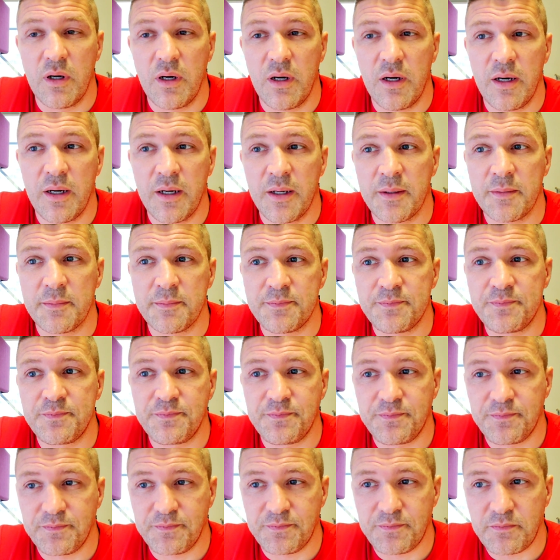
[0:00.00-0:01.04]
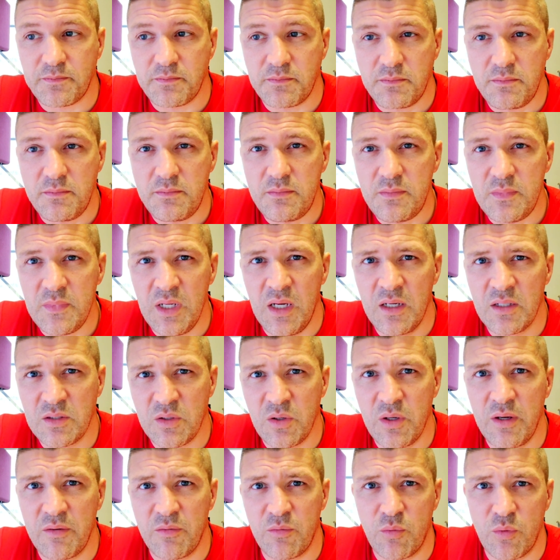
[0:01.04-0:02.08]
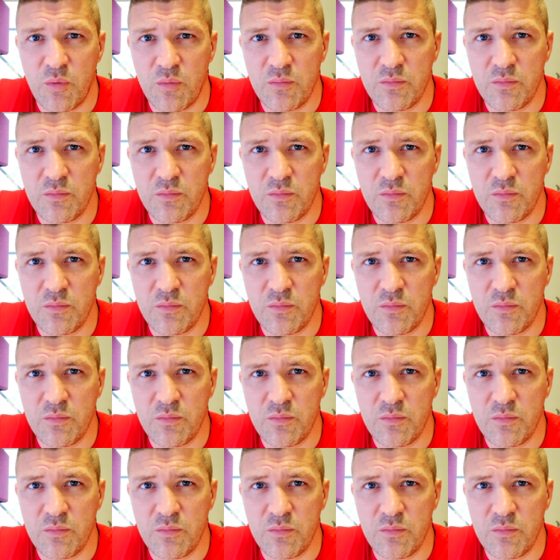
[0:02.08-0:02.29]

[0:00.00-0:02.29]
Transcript: Um, also, I have